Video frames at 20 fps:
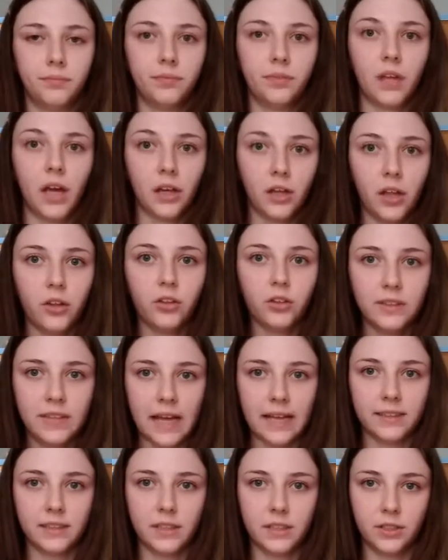Another
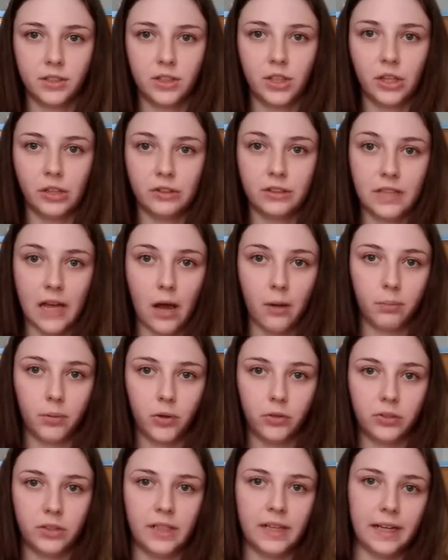test is to use tau
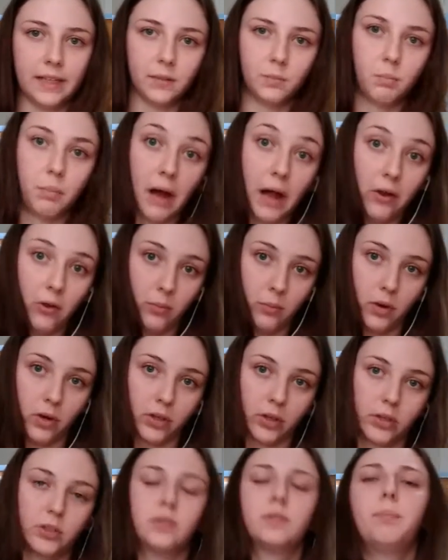protein as
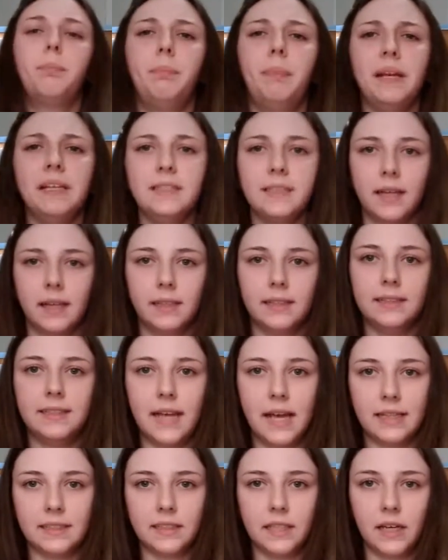biomarkers, basically
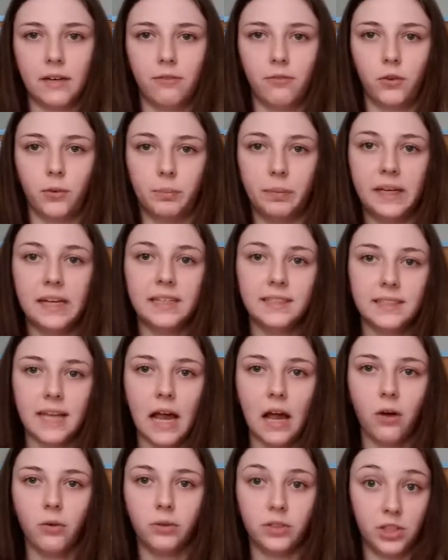testing for
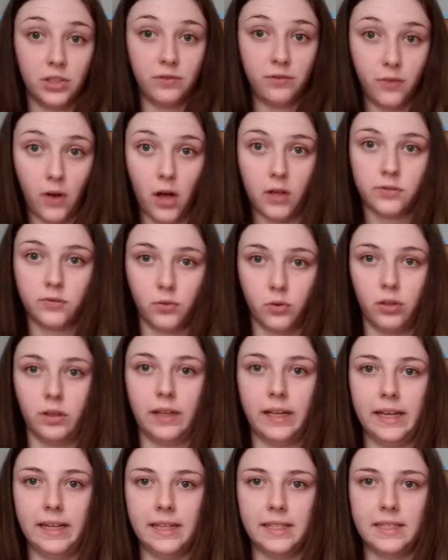p-tau, which is
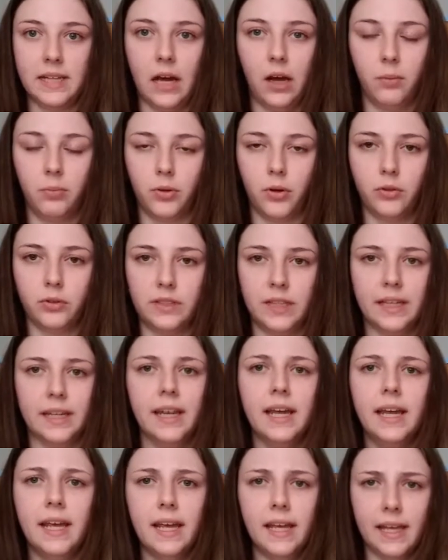phosphorylated tau protein,
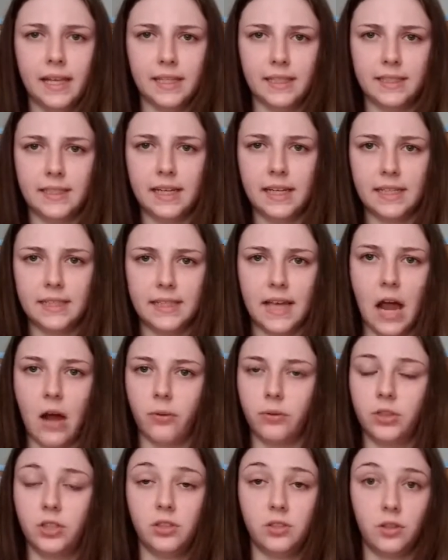and t-tau,
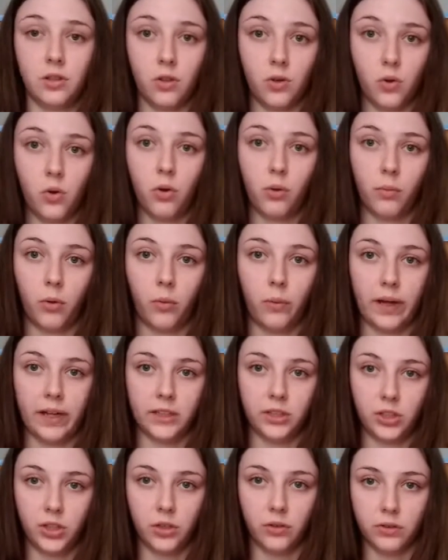which is the normal way
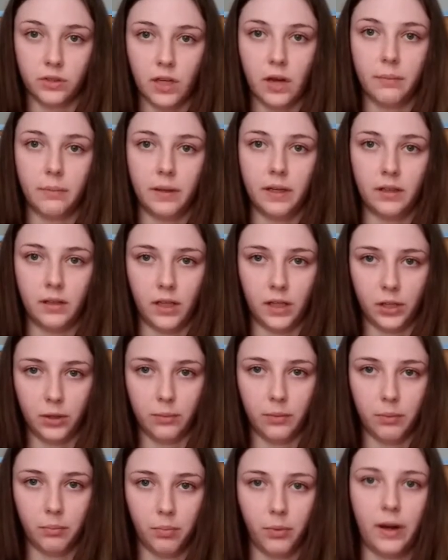it shows up in the
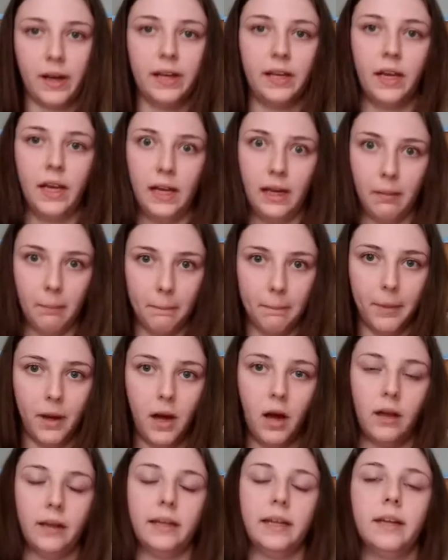human brain and
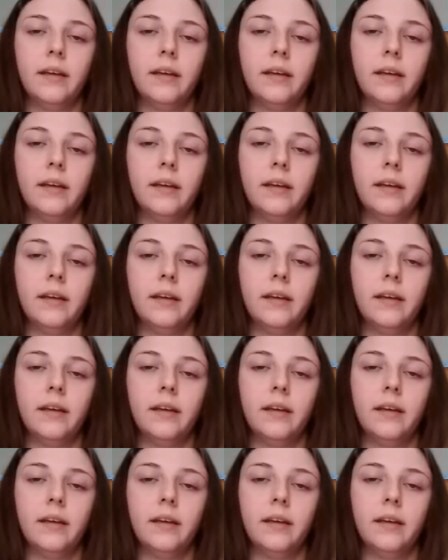body.